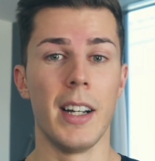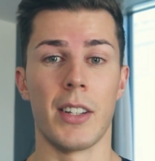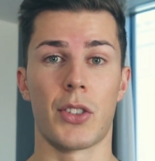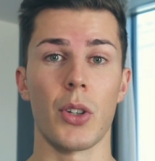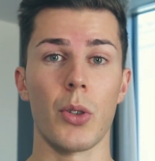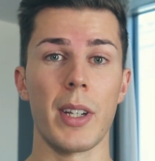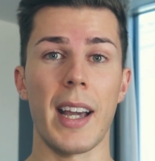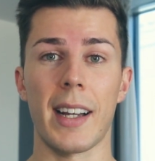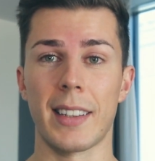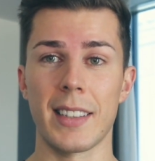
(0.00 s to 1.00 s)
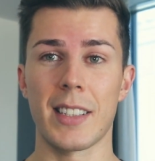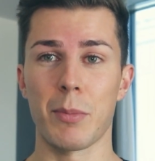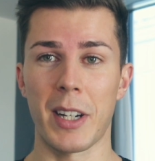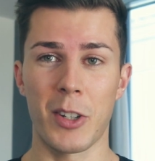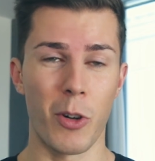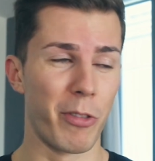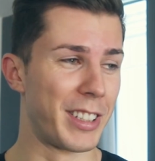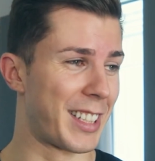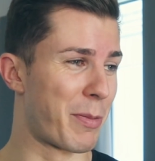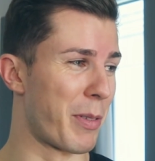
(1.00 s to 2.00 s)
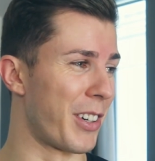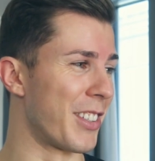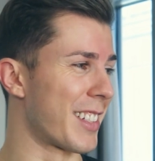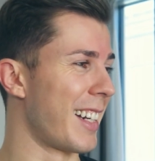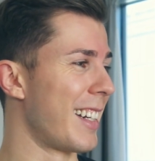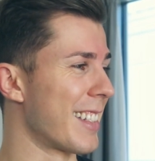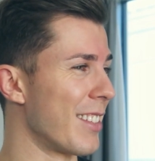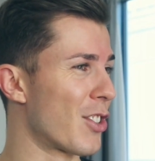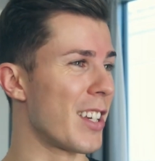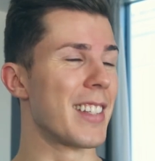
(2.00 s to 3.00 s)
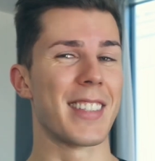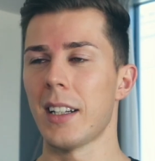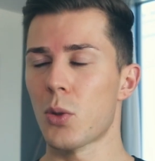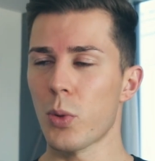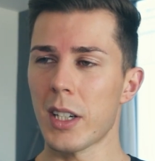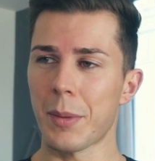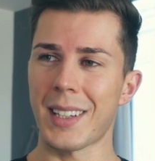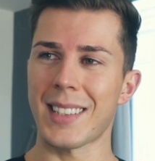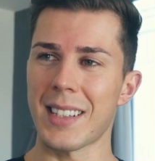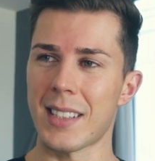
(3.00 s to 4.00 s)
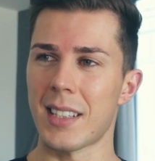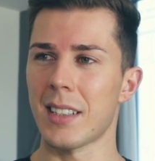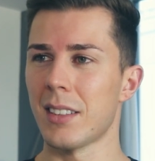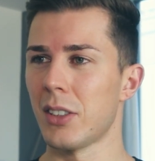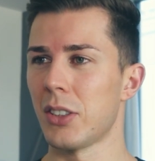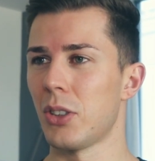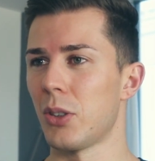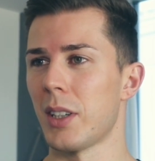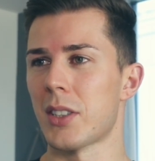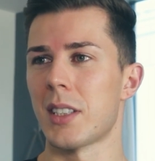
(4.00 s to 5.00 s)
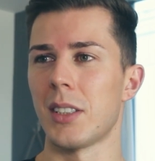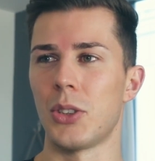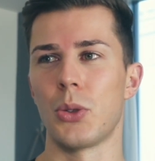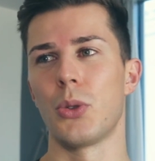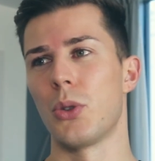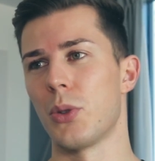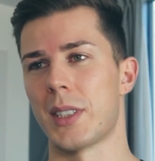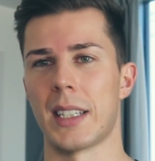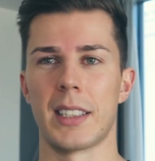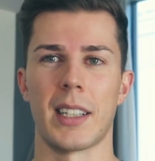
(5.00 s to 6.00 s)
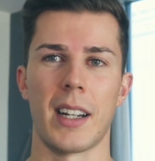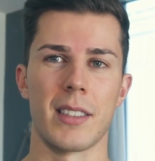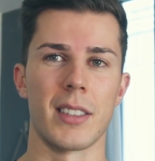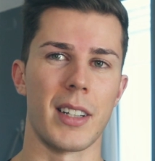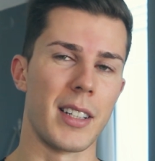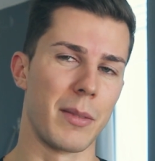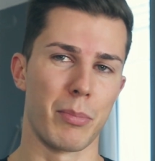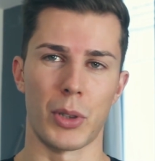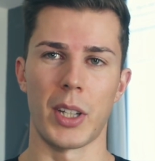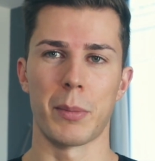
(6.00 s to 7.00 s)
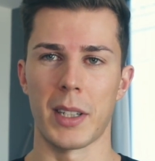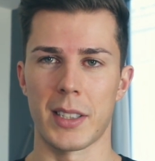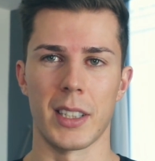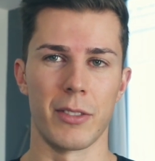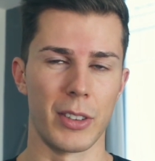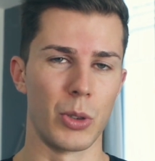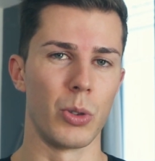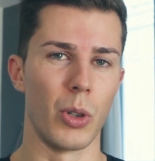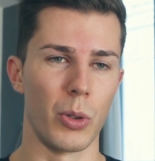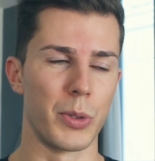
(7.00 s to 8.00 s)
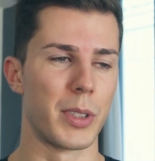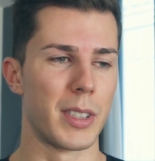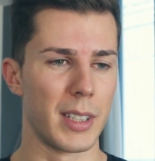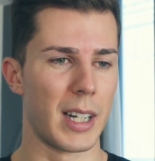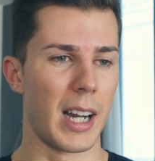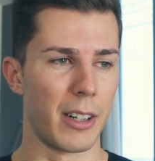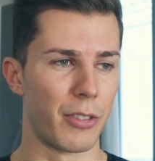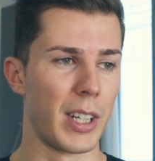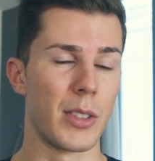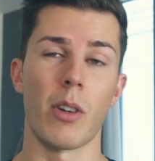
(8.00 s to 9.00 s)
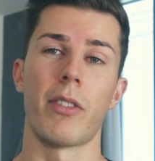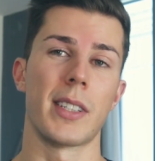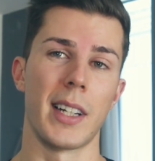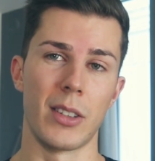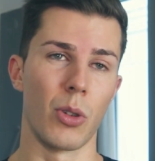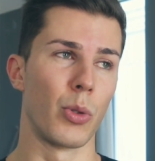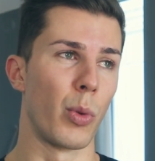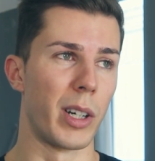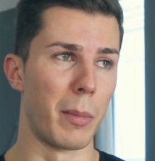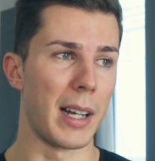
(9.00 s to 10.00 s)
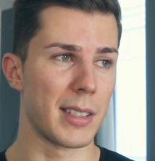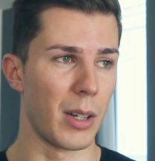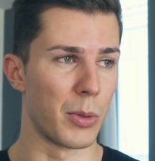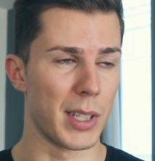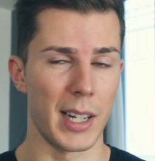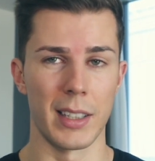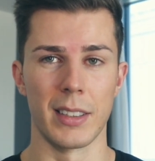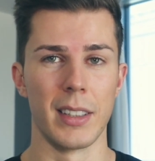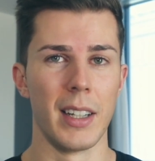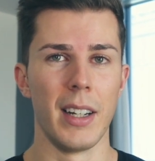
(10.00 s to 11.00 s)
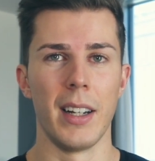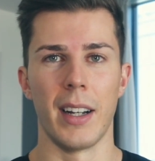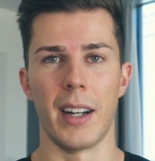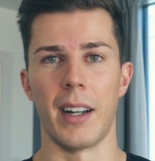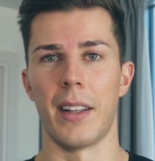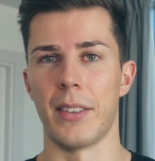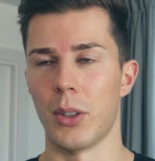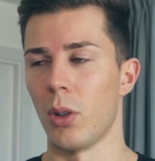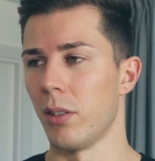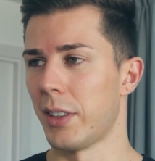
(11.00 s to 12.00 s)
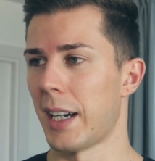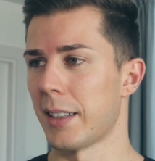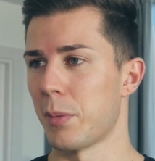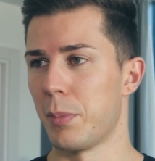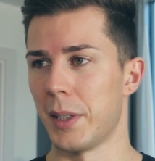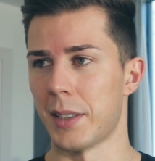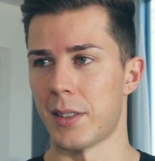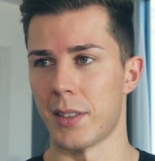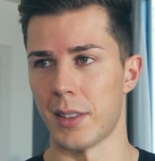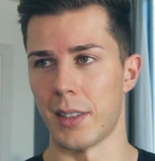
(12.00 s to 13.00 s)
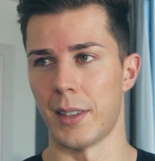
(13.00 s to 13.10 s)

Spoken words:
So yeah, this is my COVID experience, ladies and gents. And it's weird because I still, you know, I still do use sanitizer. I protect myself. I do those kind of things. Obviously, I don't wear a mask outside and all of that, but